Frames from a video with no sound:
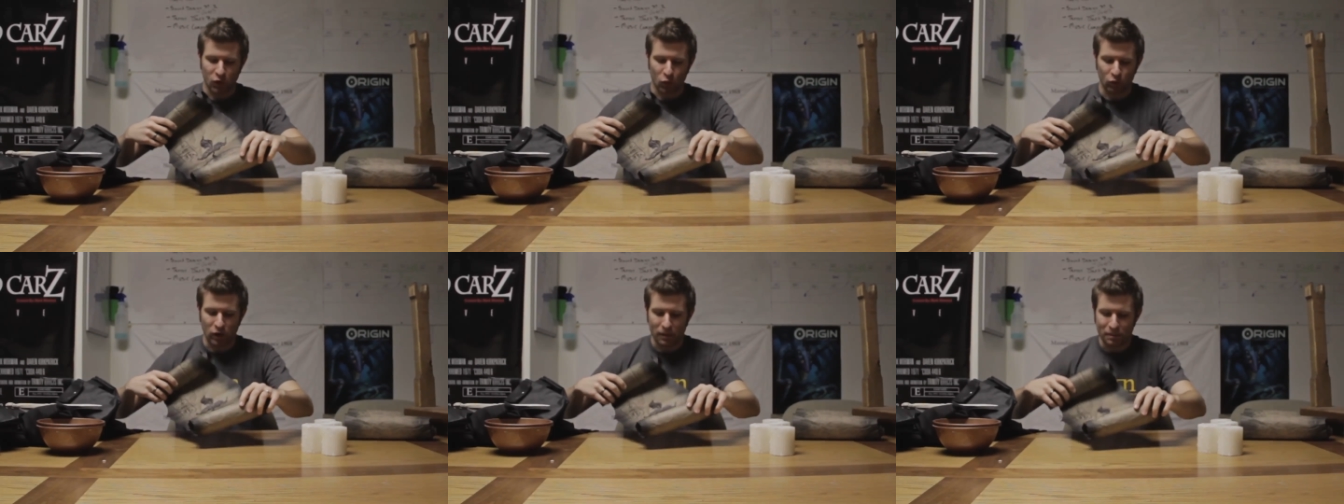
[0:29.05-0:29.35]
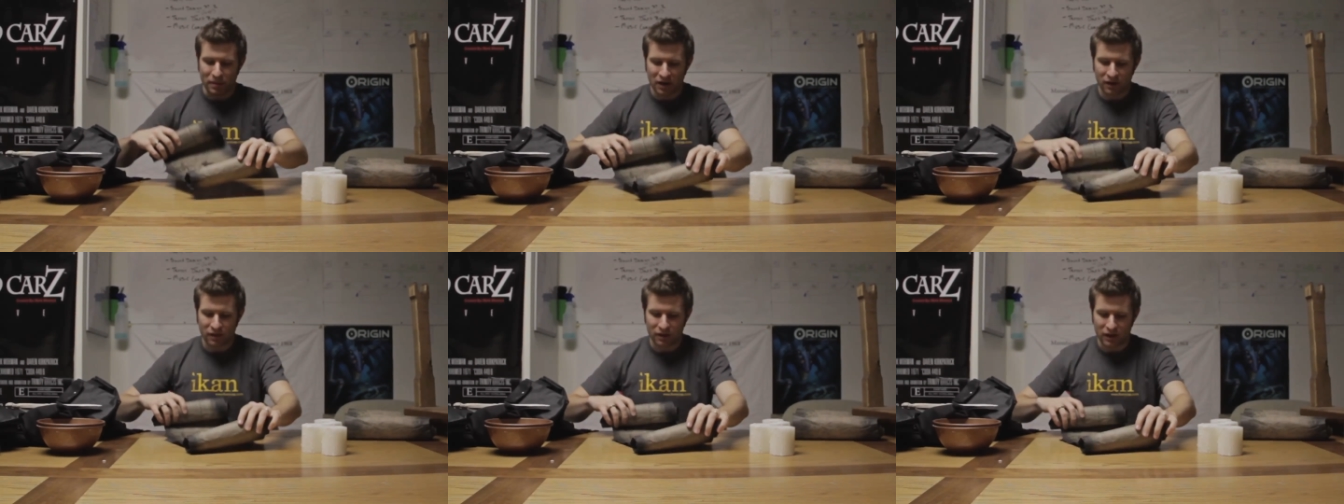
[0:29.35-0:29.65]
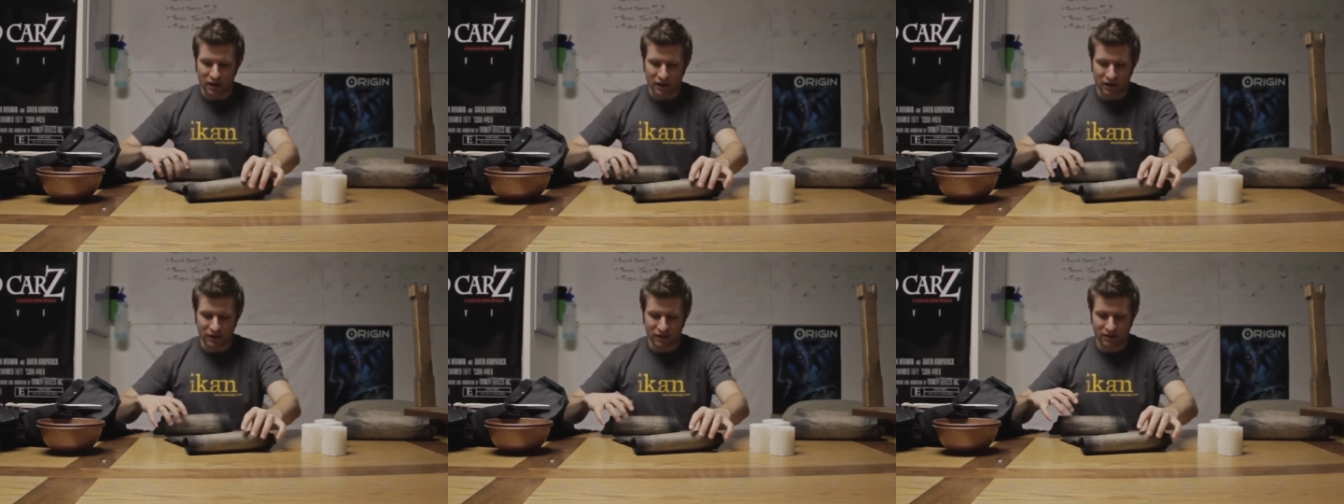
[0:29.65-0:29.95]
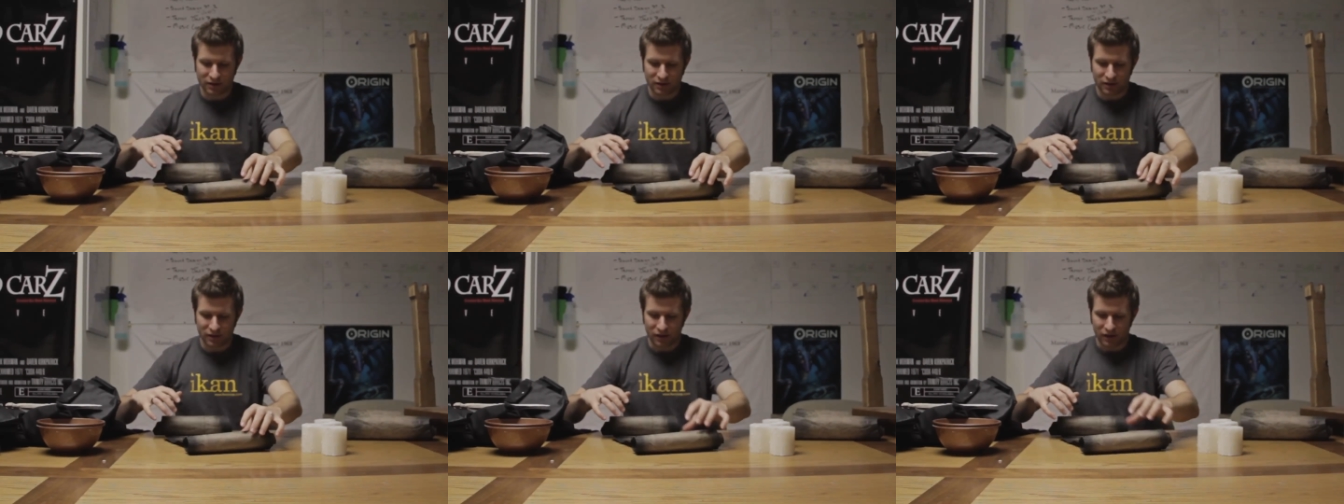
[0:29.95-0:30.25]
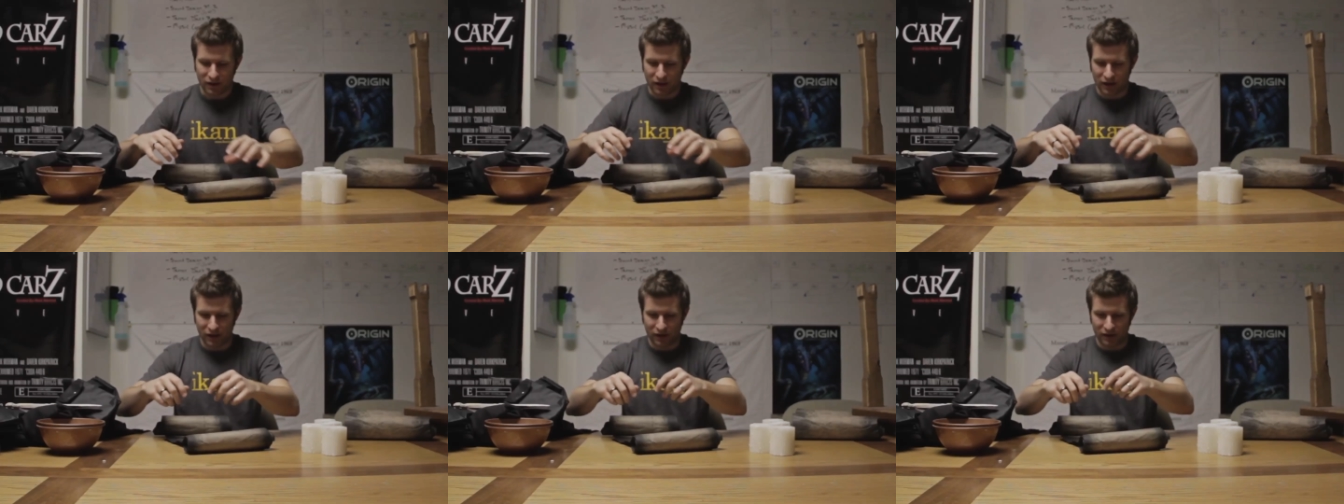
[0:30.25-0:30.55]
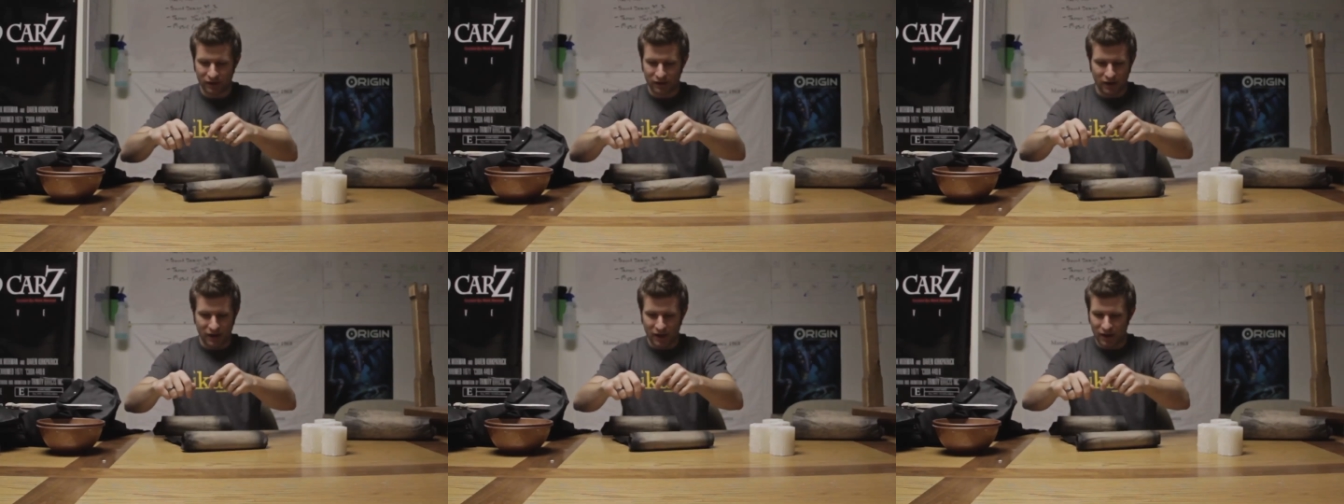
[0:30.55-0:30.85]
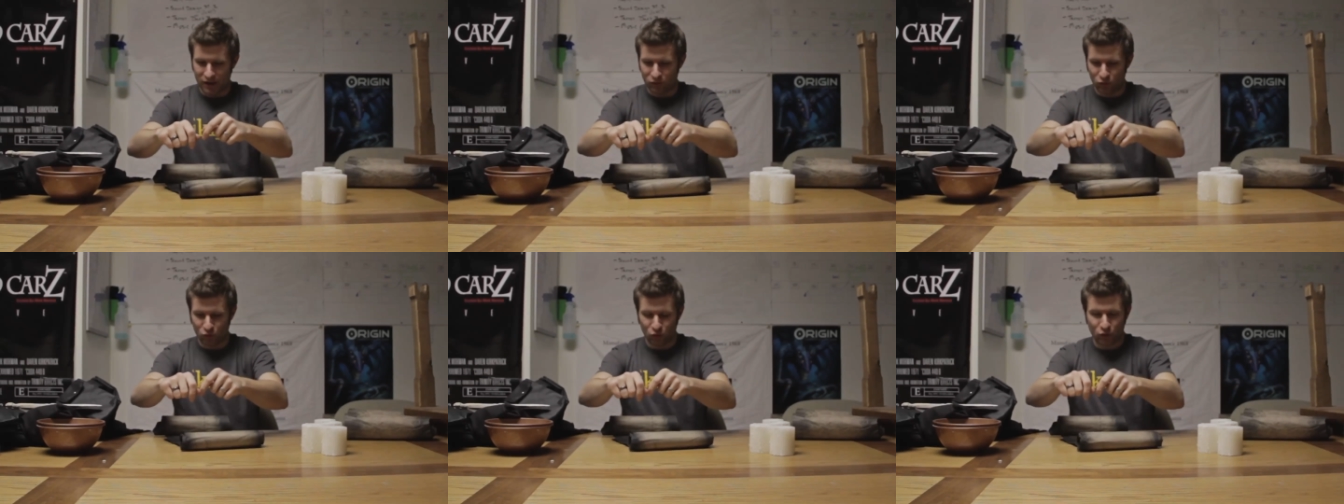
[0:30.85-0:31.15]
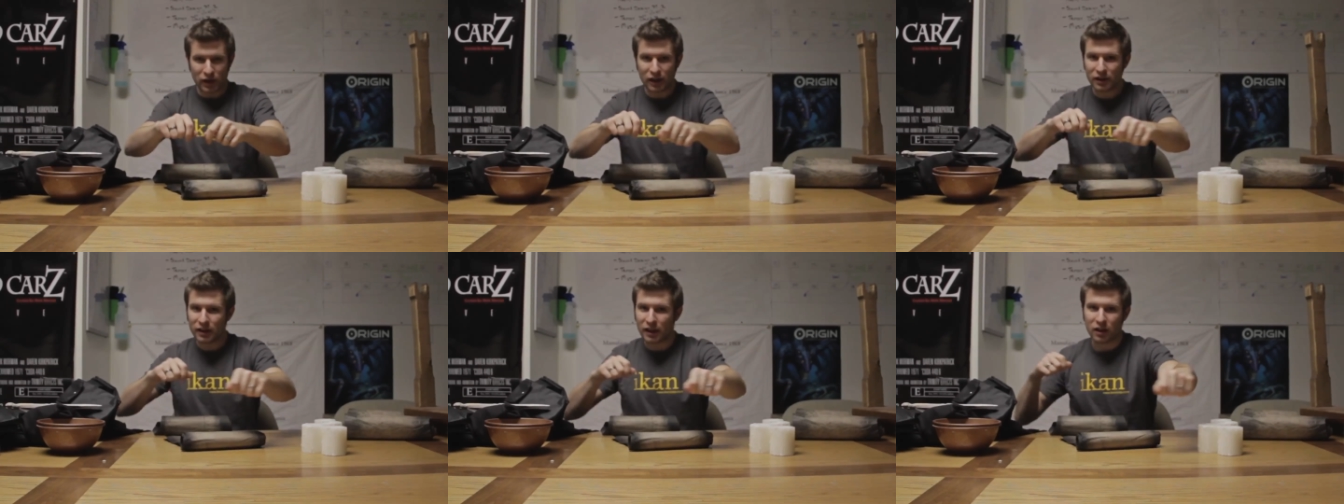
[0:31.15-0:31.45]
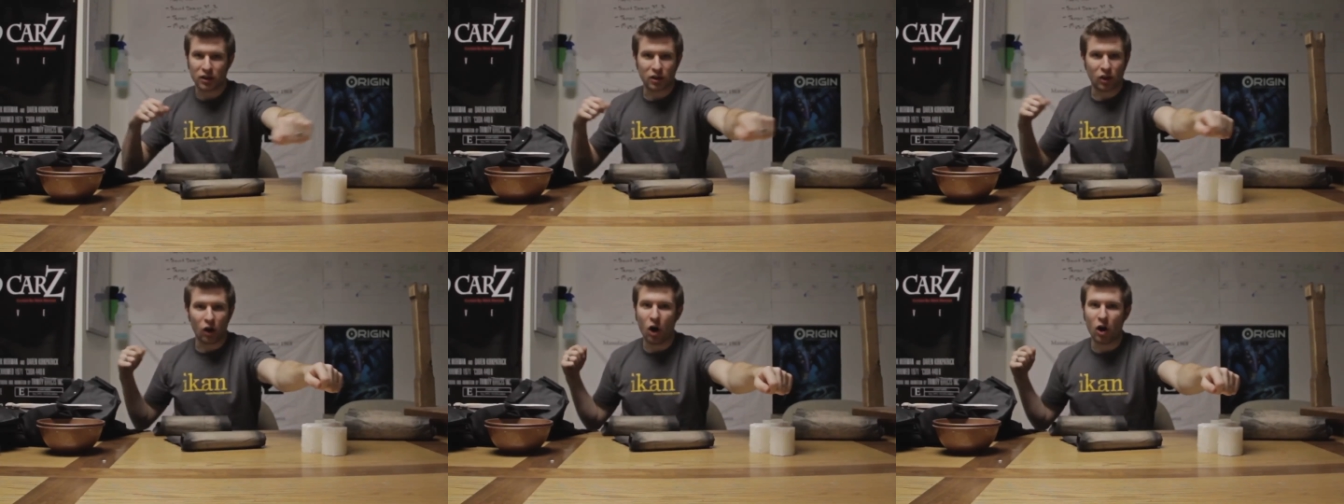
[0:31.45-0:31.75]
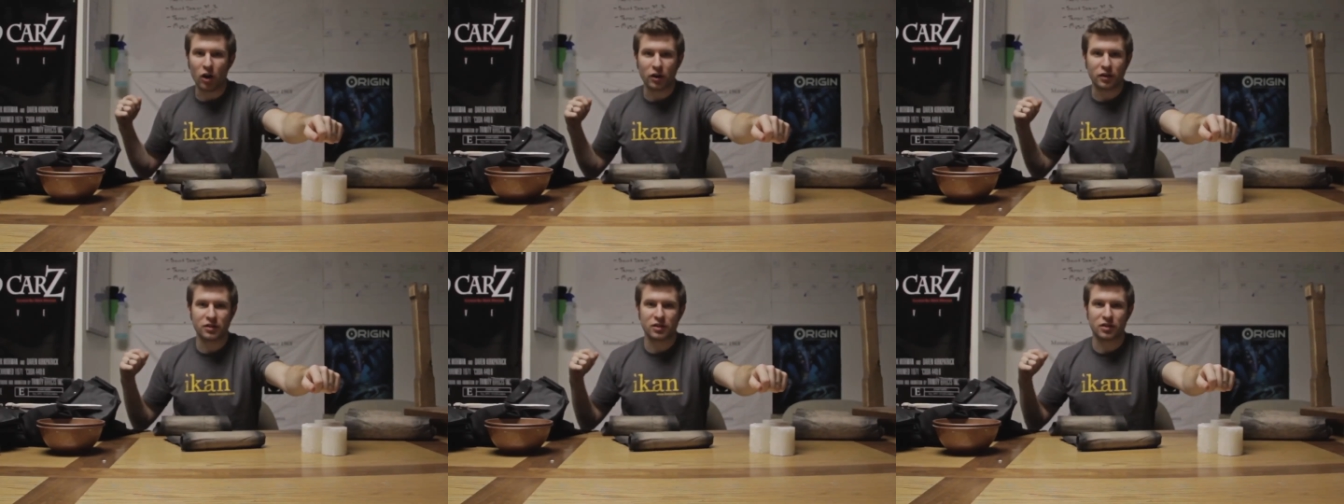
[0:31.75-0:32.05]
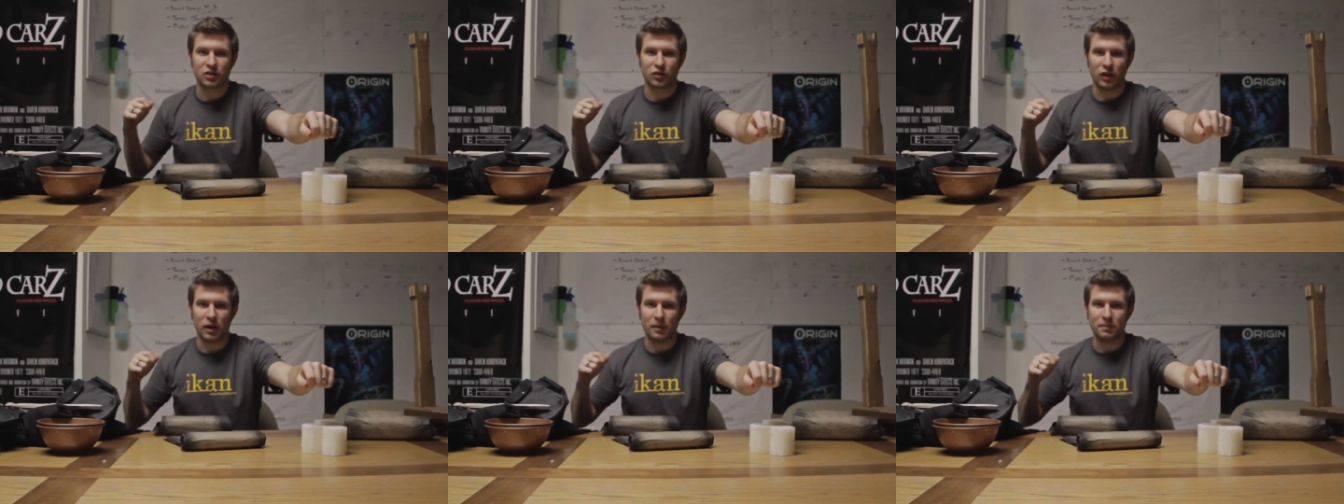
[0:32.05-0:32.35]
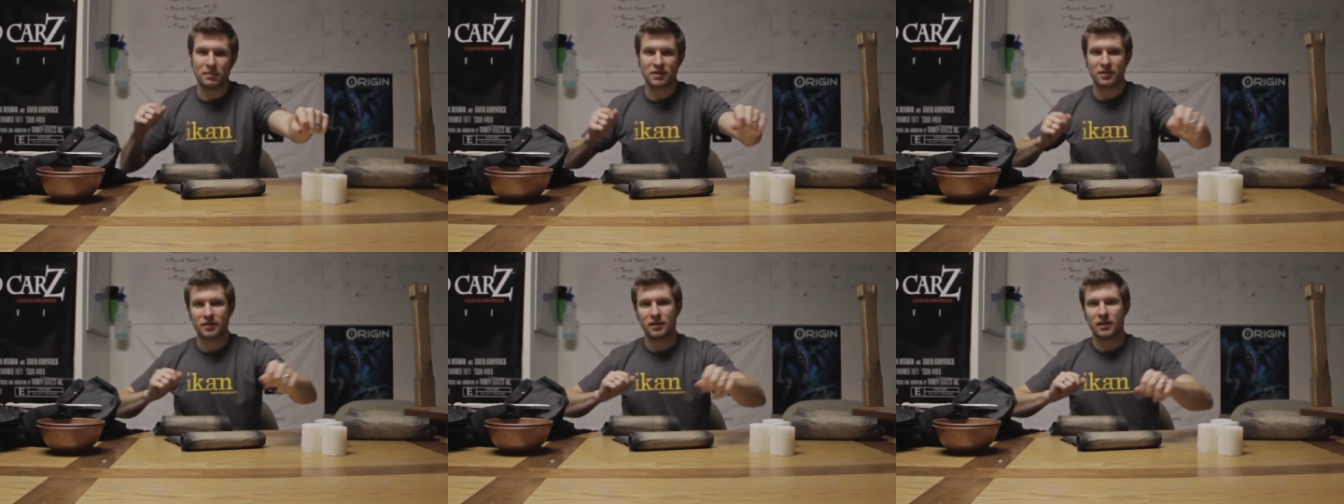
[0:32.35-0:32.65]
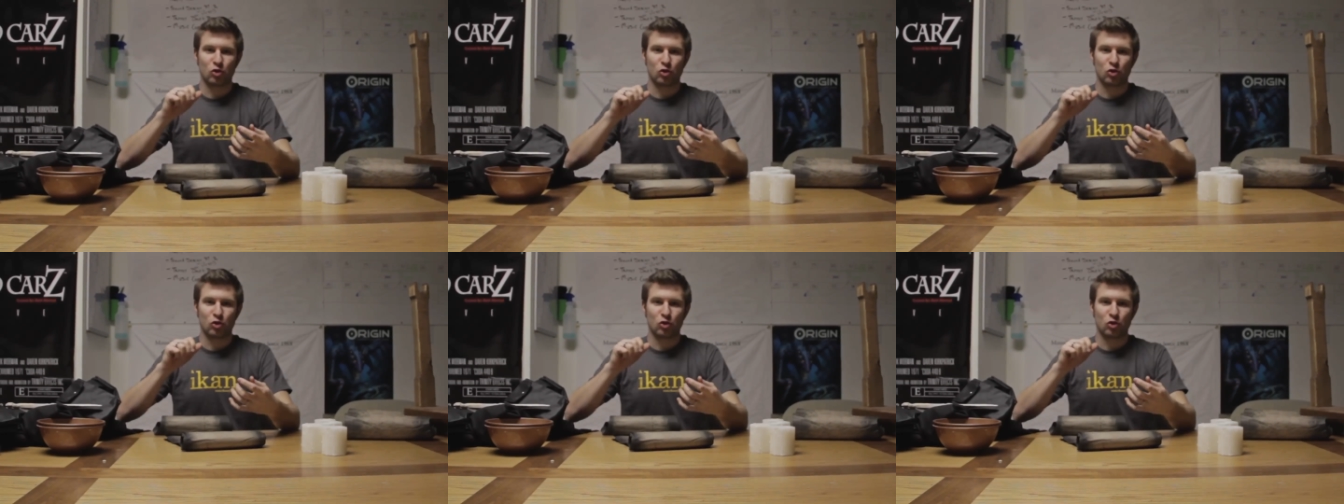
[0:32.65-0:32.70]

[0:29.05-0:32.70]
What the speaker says: ripping these in really long strips,